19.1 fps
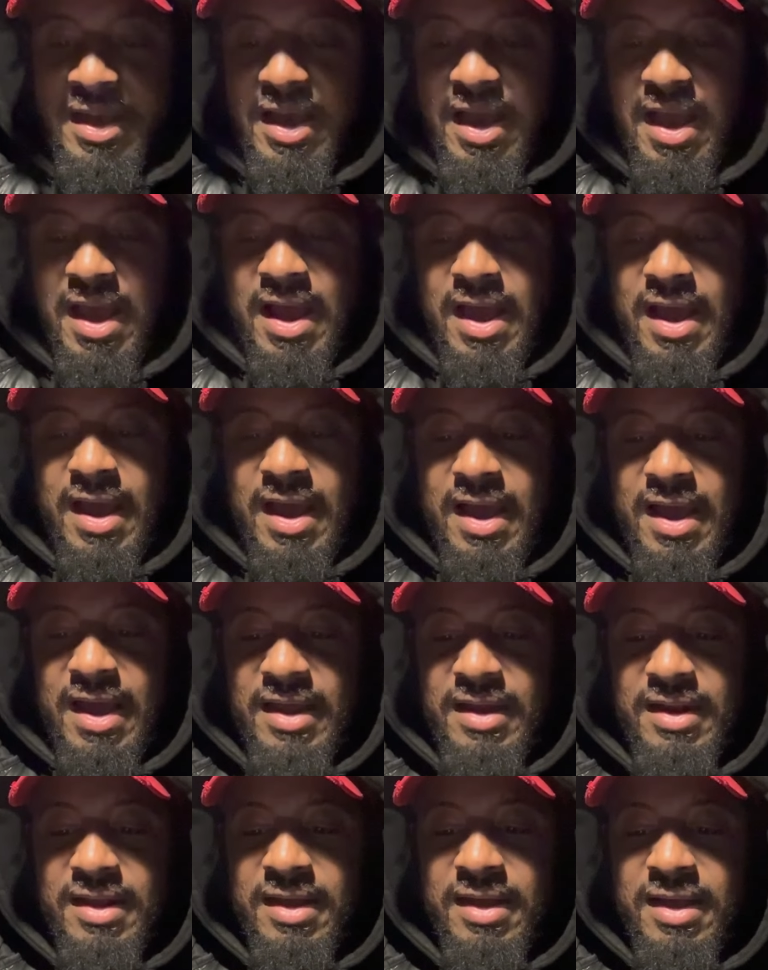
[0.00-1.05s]

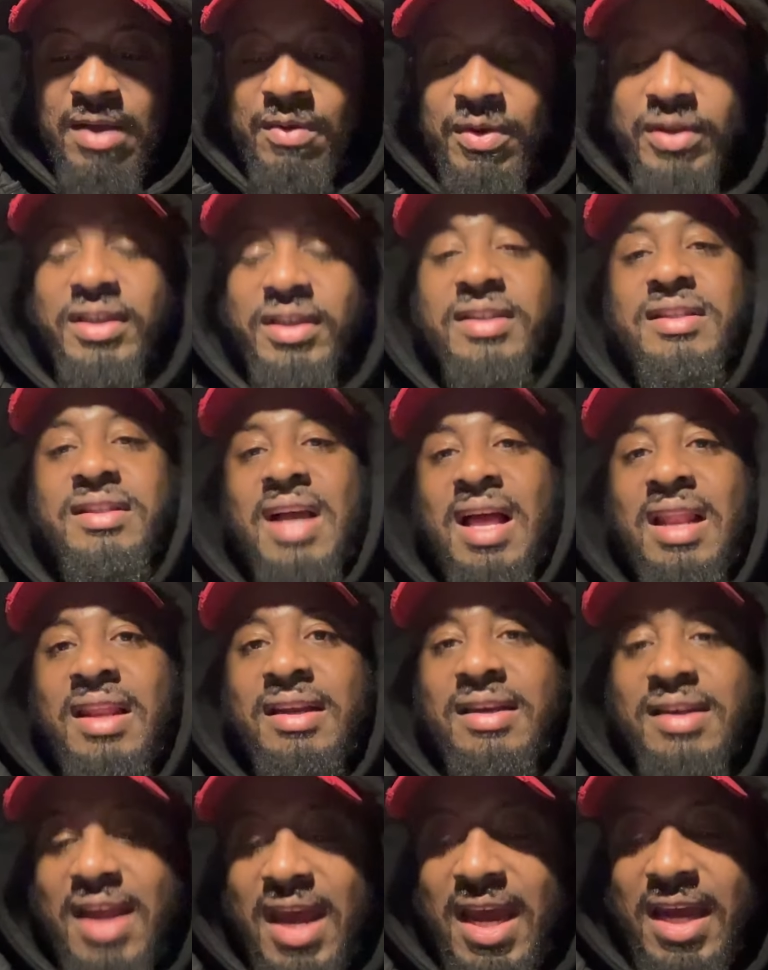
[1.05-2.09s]
And uh, it was a
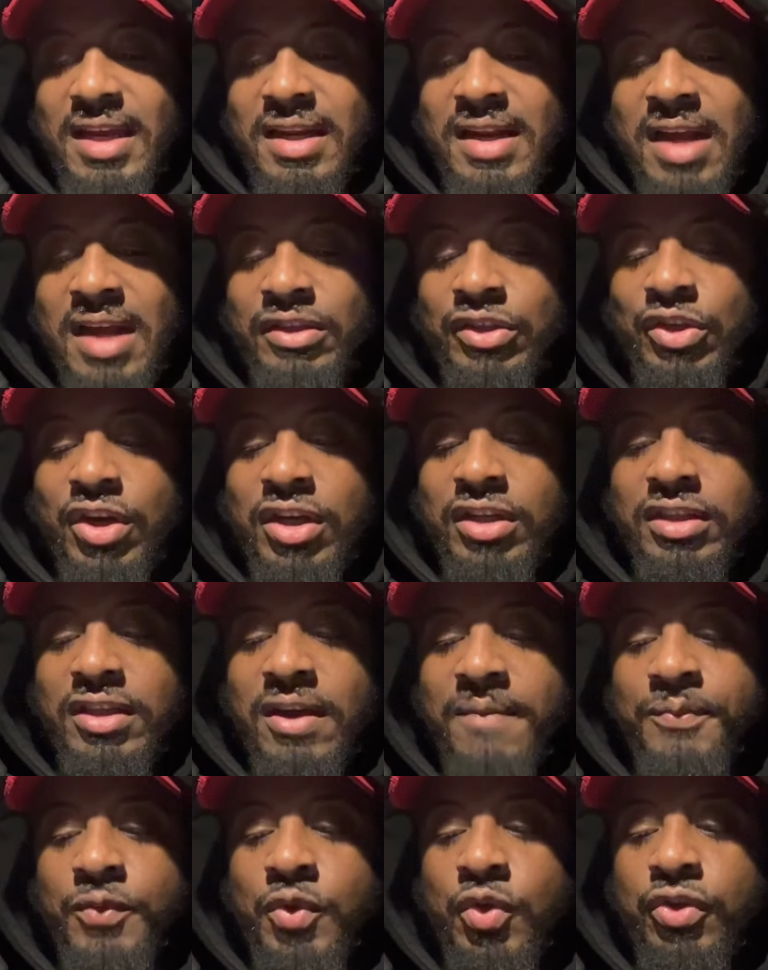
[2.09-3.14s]
solid date that took us
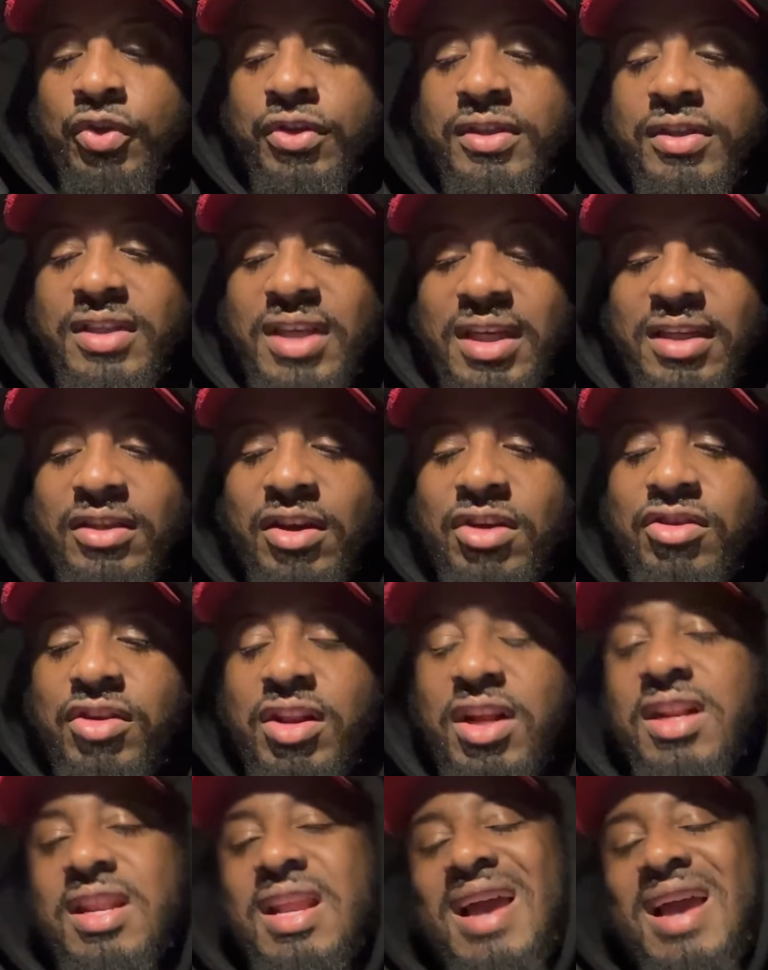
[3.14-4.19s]
up to
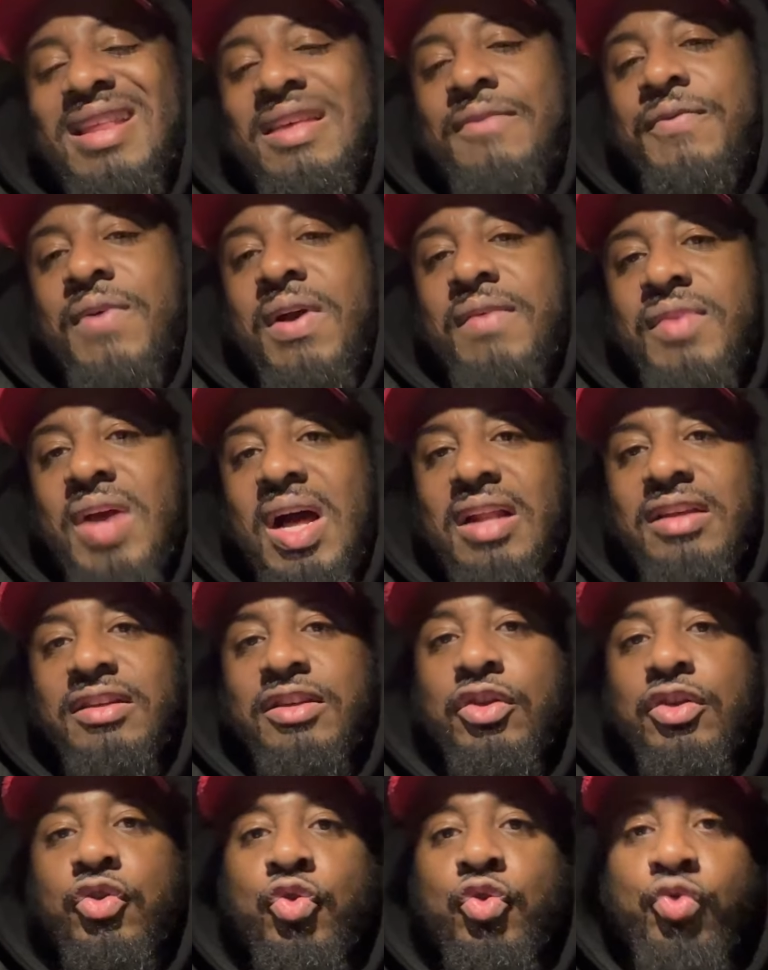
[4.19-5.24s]

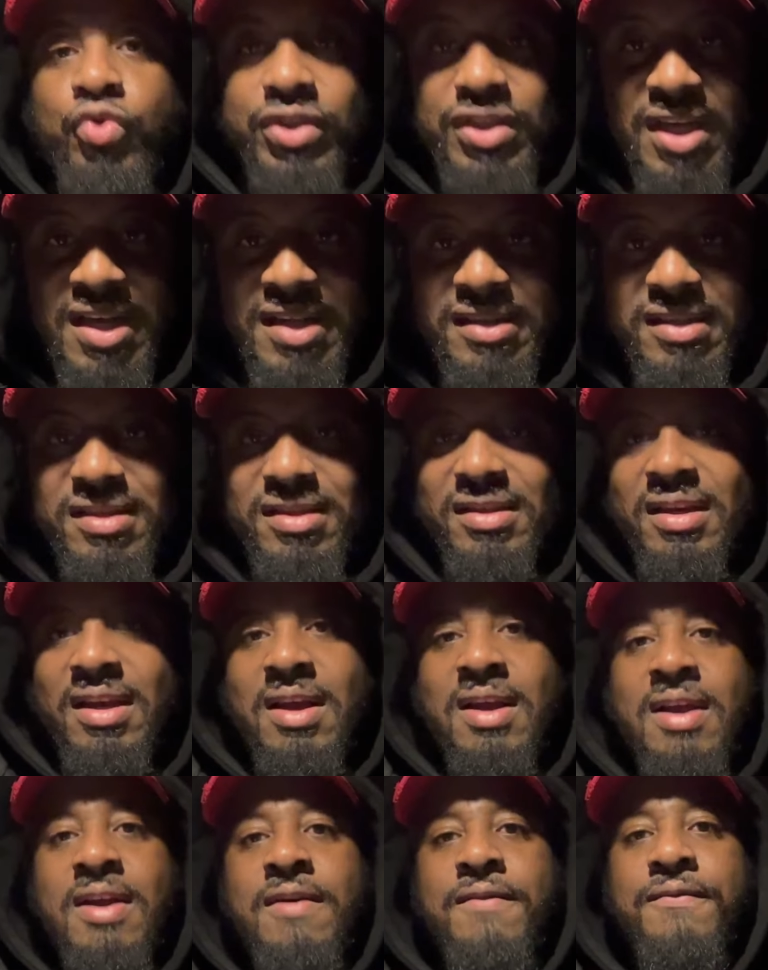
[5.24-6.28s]
$695.02
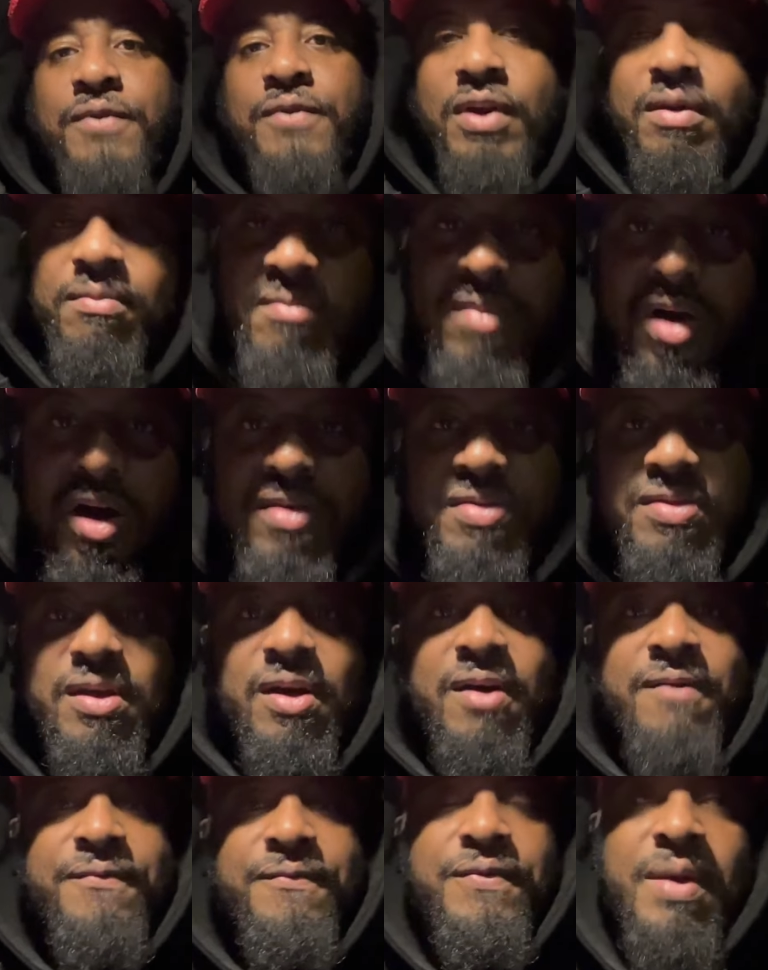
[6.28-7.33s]
for the month
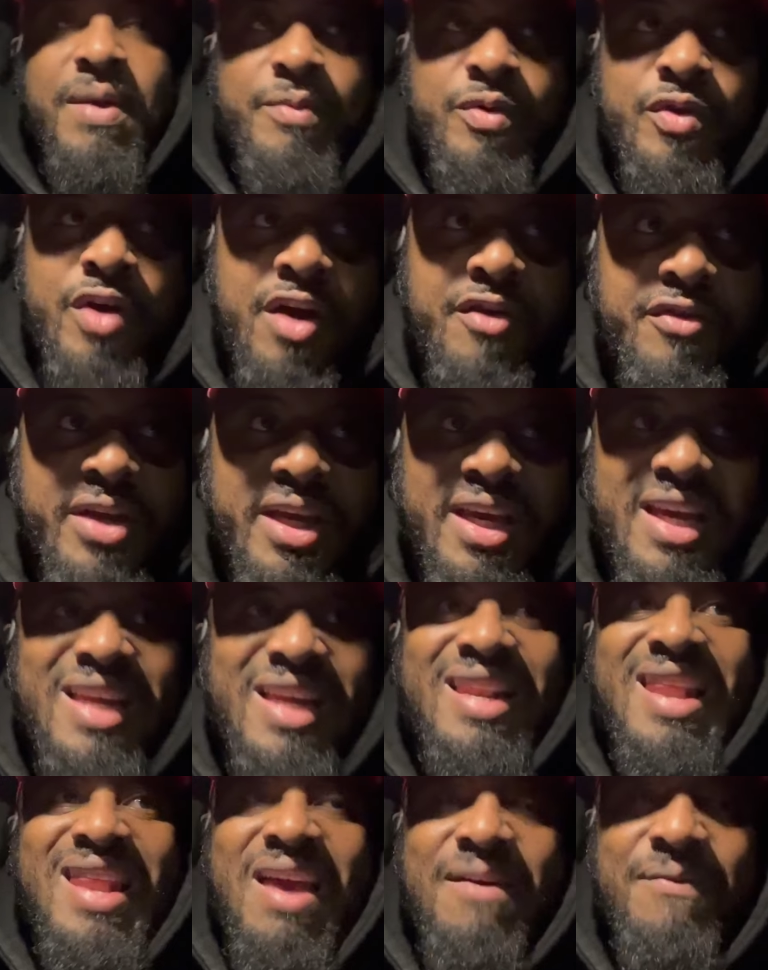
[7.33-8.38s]
of February,
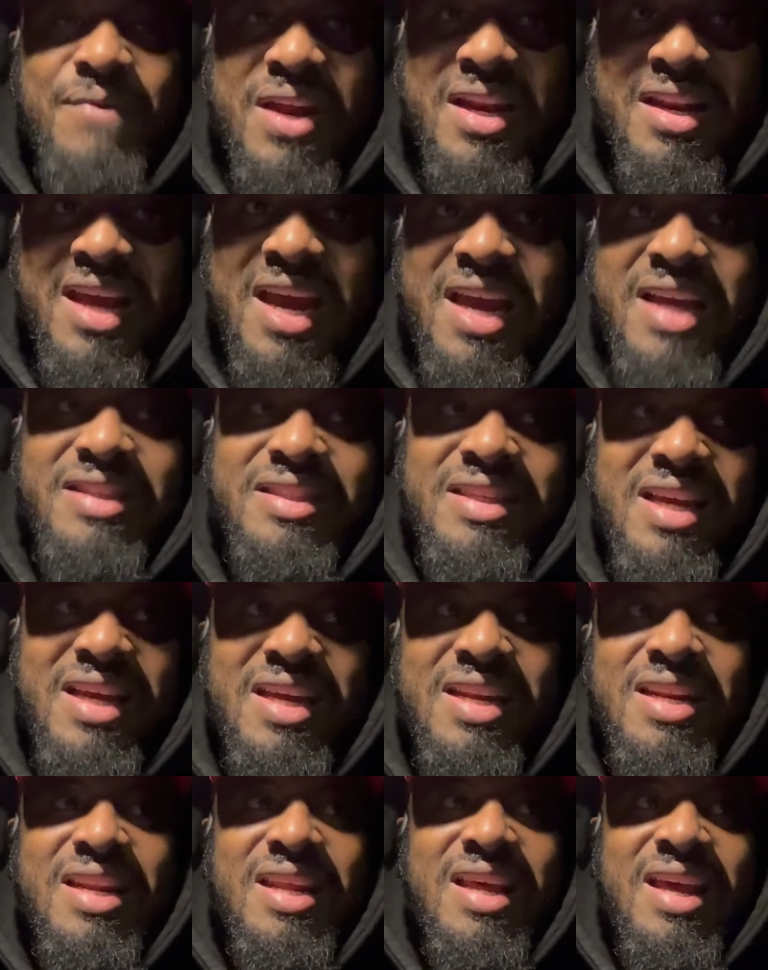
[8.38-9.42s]
11 days
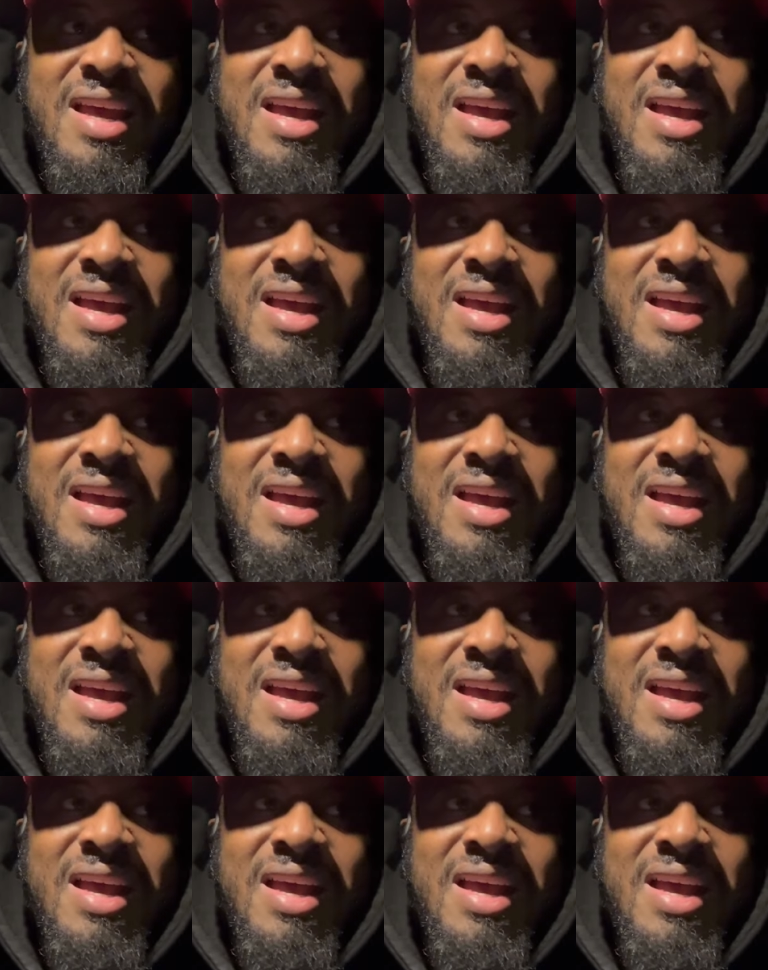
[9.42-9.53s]
in.